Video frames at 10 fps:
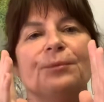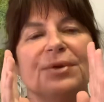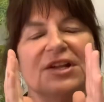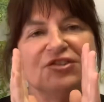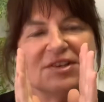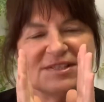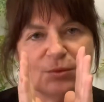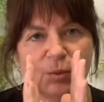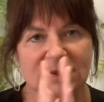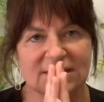But I just
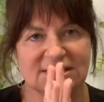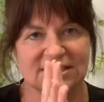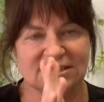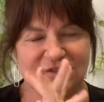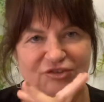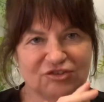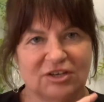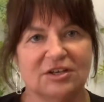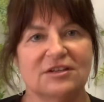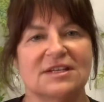wanted to
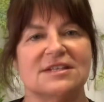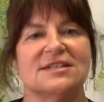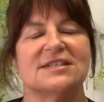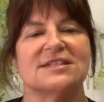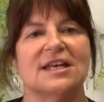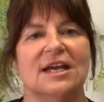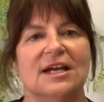share this,